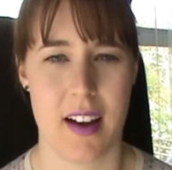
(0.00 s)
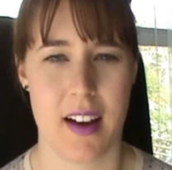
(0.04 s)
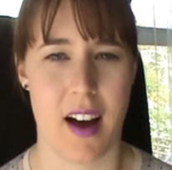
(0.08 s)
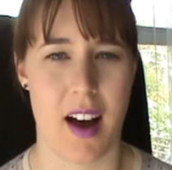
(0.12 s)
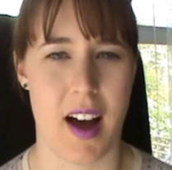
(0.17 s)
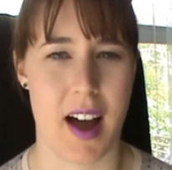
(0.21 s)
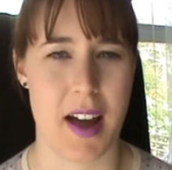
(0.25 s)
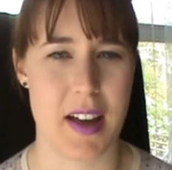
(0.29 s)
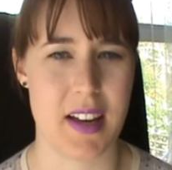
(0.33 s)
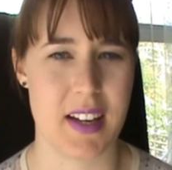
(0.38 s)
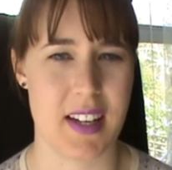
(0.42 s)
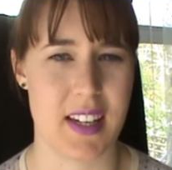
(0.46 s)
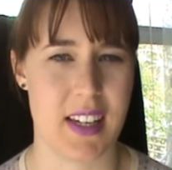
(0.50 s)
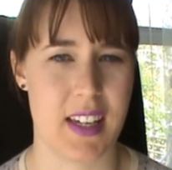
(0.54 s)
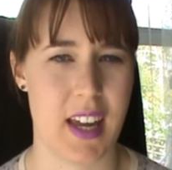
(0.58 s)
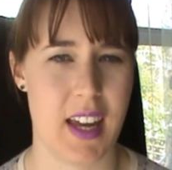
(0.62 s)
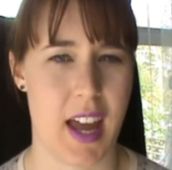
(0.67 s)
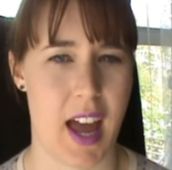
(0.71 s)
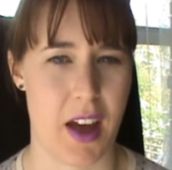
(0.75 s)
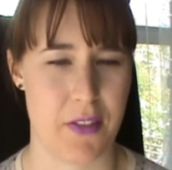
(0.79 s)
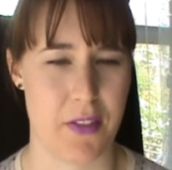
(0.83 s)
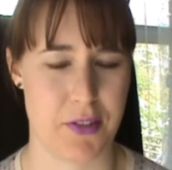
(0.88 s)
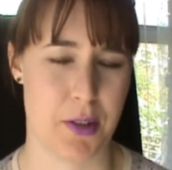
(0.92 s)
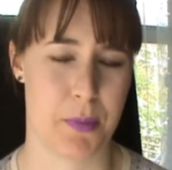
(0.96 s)
I
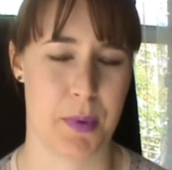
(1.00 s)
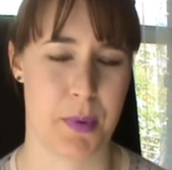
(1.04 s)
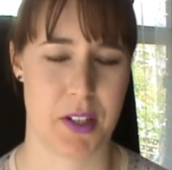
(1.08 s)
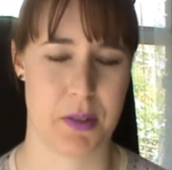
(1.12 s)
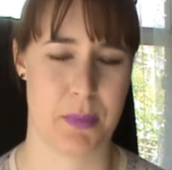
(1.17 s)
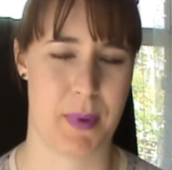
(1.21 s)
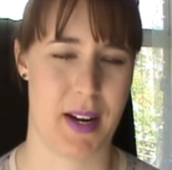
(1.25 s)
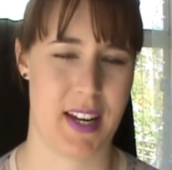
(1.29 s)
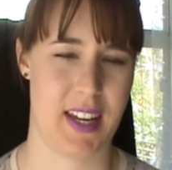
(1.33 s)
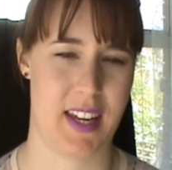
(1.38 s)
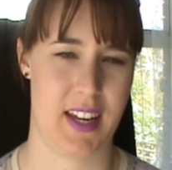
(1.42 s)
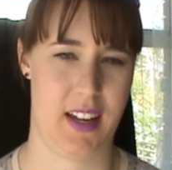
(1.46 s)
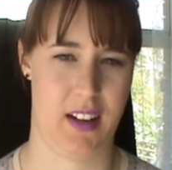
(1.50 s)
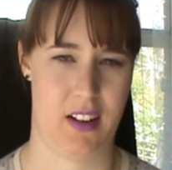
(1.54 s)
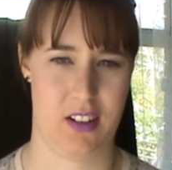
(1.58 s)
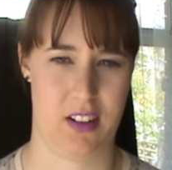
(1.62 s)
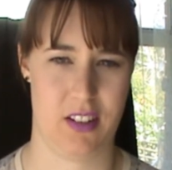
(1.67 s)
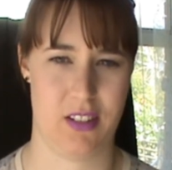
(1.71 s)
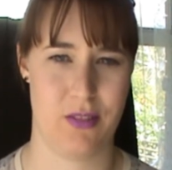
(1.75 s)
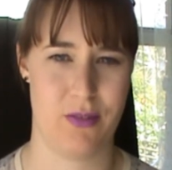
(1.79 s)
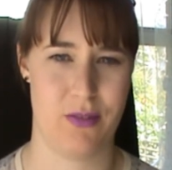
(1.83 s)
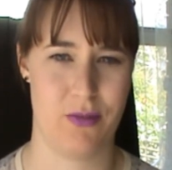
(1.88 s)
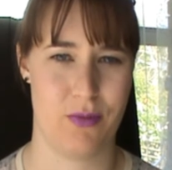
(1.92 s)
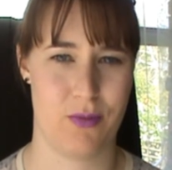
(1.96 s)
have to brush my
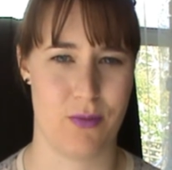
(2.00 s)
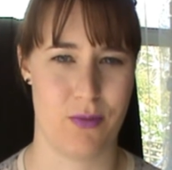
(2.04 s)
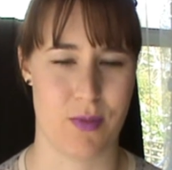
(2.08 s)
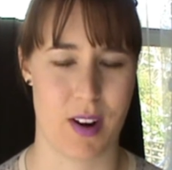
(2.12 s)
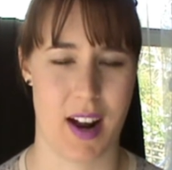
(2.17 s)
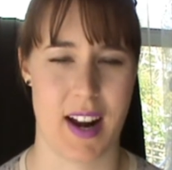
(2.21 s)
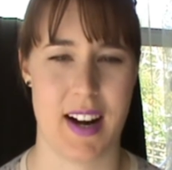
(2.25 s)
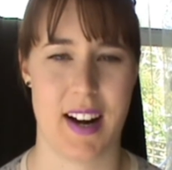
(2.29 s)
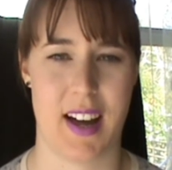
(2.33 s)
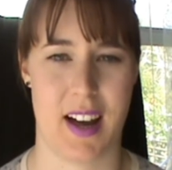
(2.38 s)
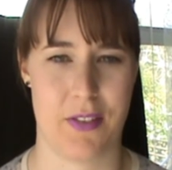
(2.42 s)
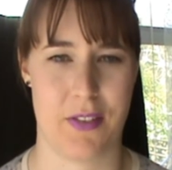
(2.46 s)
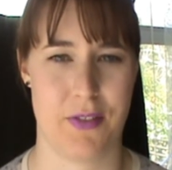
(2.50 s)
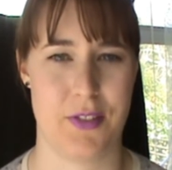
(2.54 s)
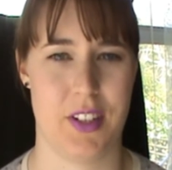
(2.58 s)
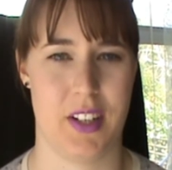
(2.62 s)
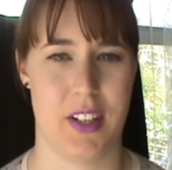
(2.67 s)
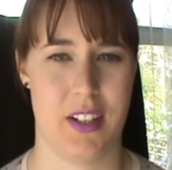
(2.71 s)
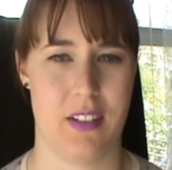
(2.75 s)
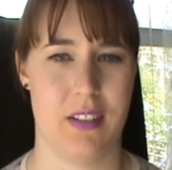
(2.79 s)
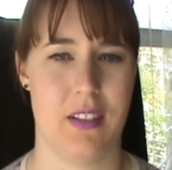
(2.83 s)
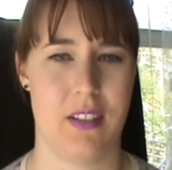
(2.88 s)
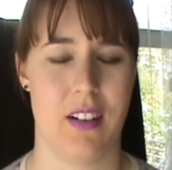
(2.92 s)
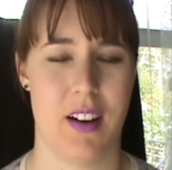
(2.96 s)
hair right
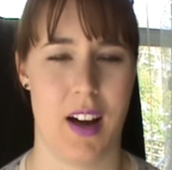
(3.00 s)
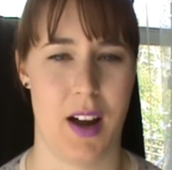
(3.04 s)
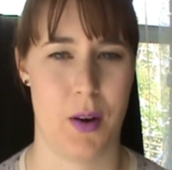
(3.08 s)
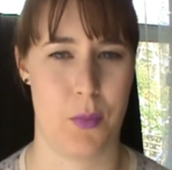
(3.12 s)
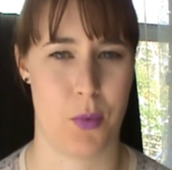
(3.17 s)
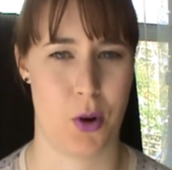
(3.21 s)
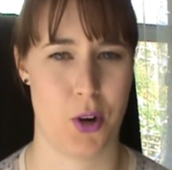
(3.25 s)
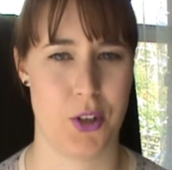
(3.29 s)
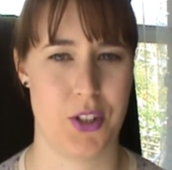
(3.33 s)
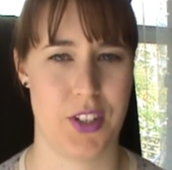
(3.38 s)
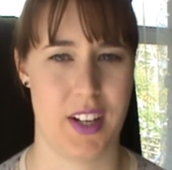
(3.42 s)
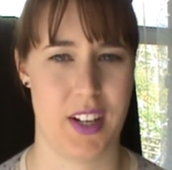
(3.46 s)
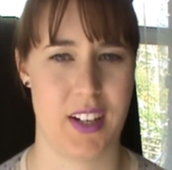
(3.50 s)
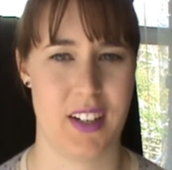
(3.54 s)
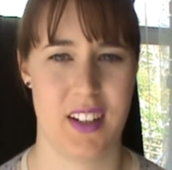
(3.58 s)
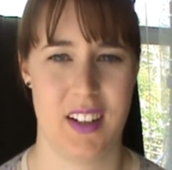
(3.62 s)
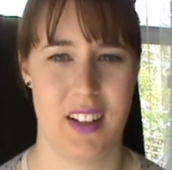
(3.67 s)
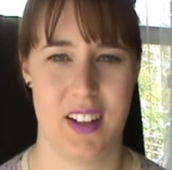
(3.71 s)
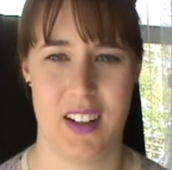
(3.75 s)
after I wash it.